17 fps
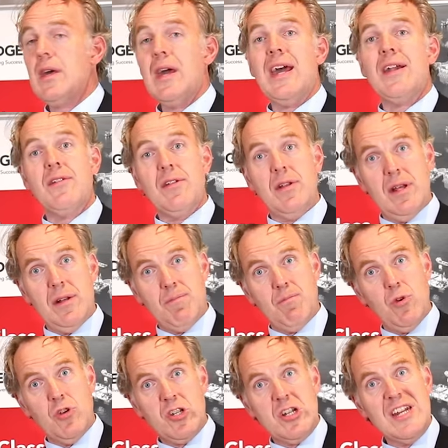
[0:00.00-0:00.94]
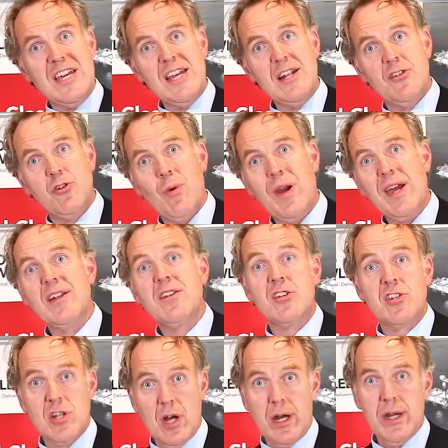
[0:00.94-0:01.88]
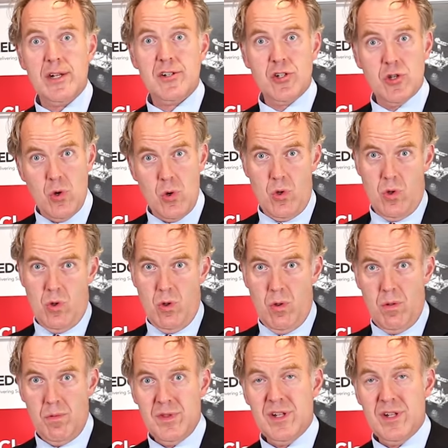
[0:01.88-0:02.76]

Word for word: and that must lead to a desired goal.